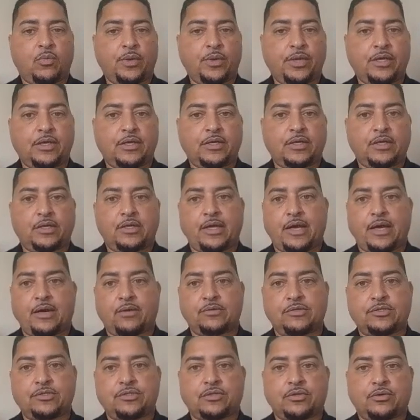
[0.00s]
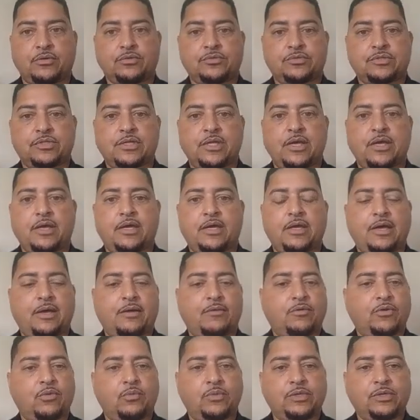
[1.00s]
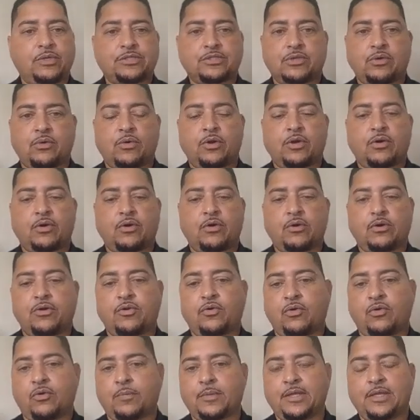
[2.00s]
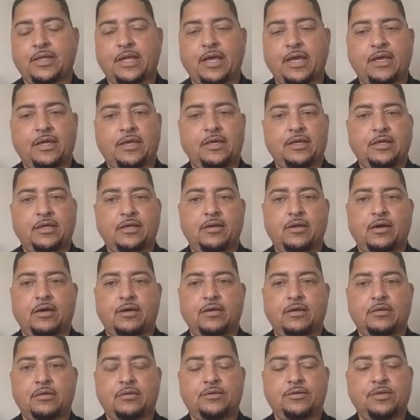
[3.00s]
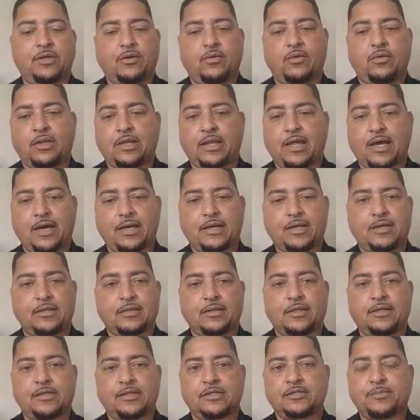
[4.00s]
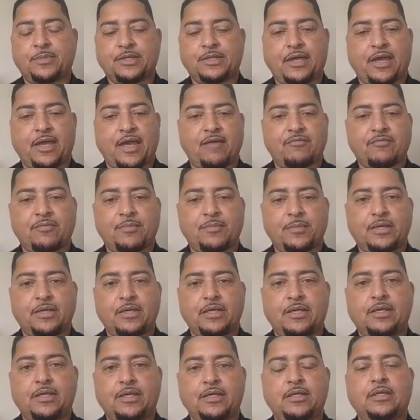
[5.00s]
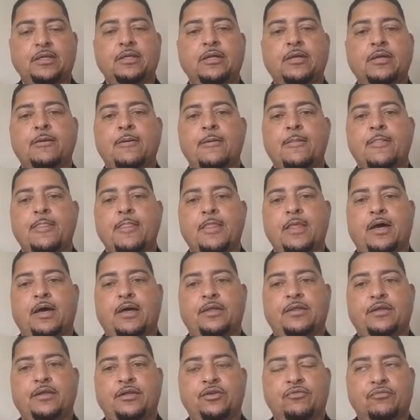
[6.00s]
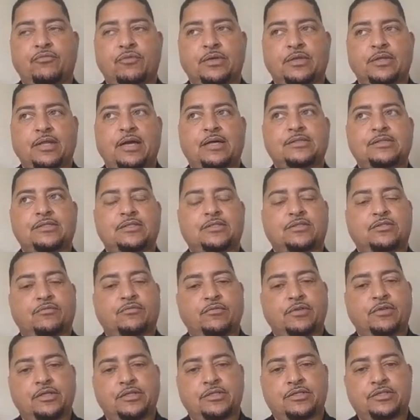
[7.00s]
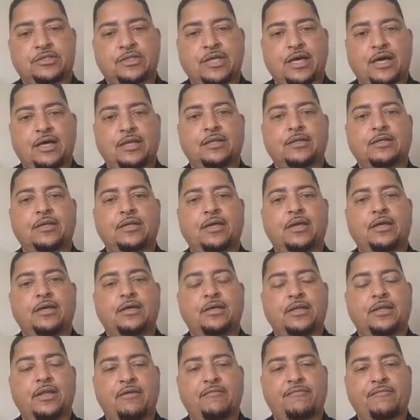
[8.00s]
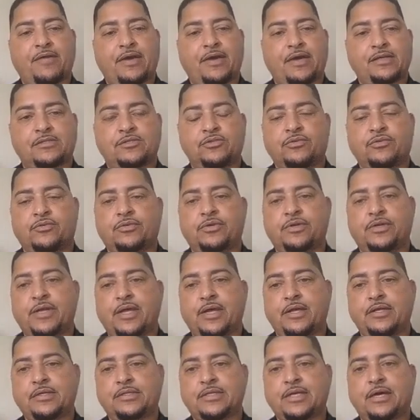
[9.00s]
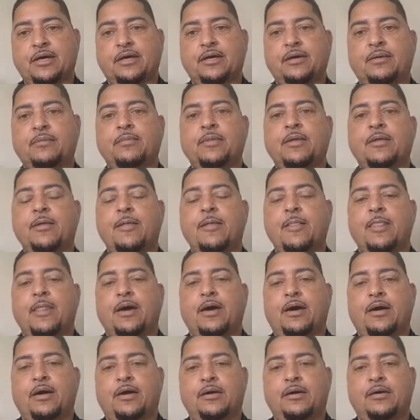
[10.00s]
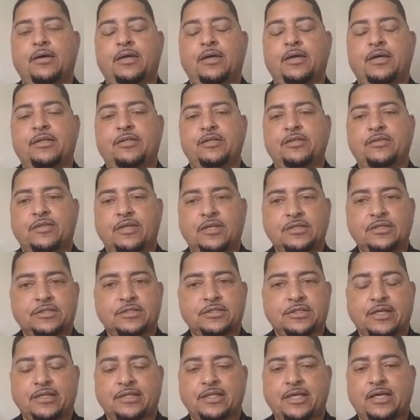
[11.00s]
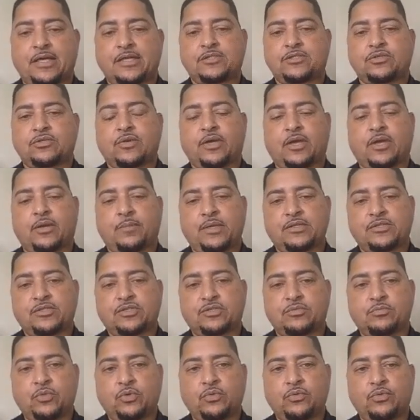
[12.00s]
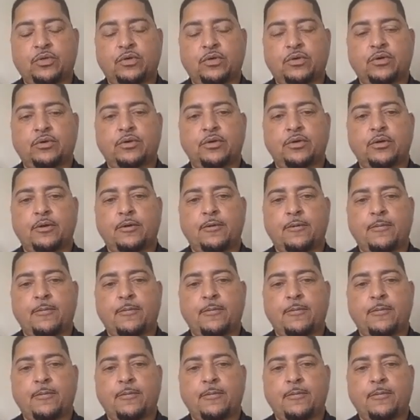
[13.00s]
week, and now it's Thursday, I don't know what's going on. Normally they eat, a lot at lunch, but they haven't been eating. And then you realize it's a religious holiday and they fast during the daytime, and things like that. So it can be a smoother